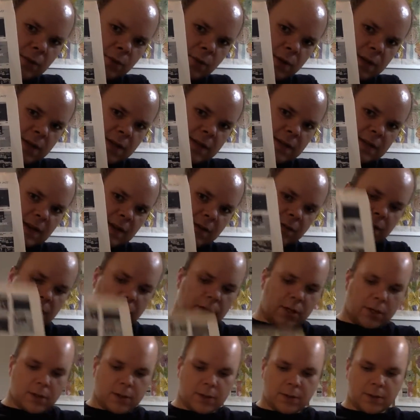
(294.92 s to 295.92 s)

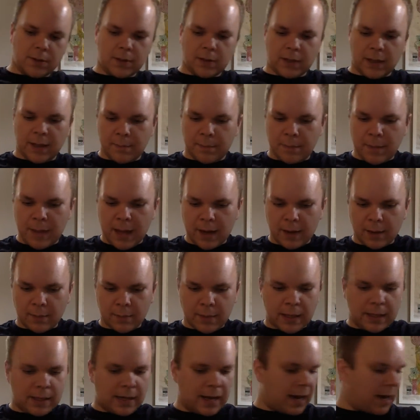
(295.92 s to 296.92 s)
27 years, it may or
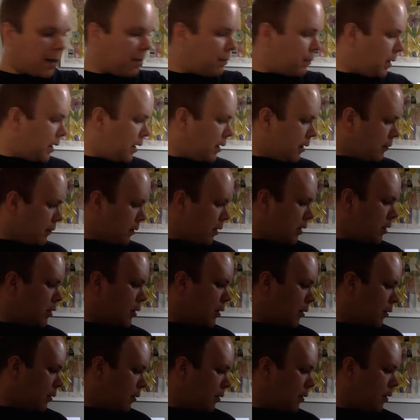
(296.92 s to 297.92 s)
may not be an
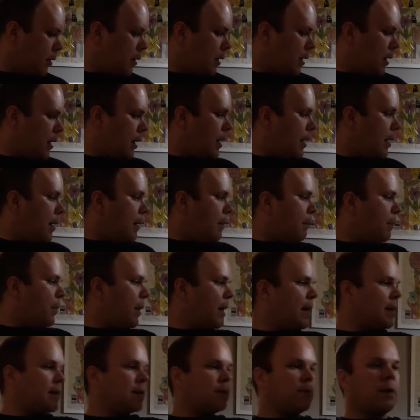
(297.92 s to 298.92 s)
original,
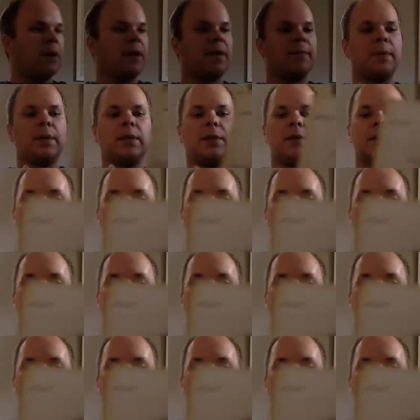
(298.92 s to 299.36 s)
but it's one I've been